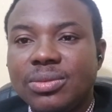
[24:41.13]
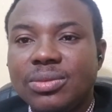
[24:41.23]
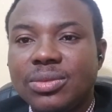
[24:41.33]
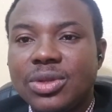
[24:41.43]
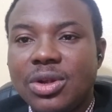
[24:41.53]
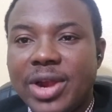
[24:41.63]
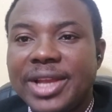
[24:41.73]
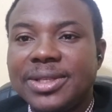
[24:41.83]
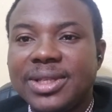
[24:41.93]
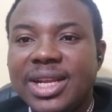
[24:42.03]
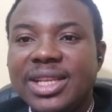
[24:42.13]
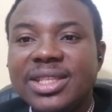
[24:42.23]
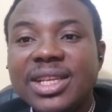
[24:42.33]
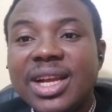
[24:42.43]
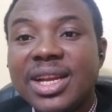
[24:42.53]
All right. Now let's take
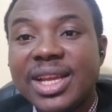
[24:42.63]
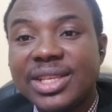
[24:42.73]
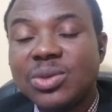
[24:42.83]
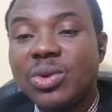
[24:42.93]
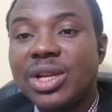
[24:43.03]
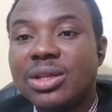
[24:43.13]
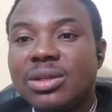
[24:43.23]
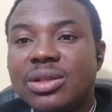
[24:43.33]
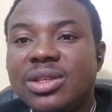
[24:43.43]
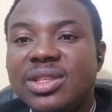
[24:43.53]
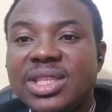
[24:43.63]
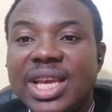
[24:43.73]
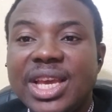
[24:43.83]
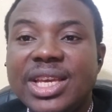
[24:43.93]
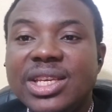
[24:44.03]
our next word.
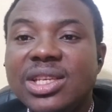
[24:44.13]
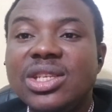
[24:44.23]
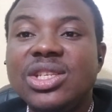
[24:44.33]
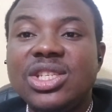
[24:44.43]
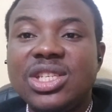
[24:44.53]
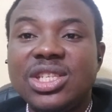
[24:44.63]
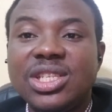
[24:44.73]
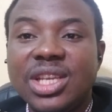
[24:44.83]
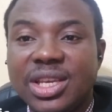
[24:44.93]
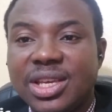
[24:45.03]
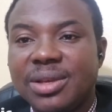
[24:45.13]
Say chic.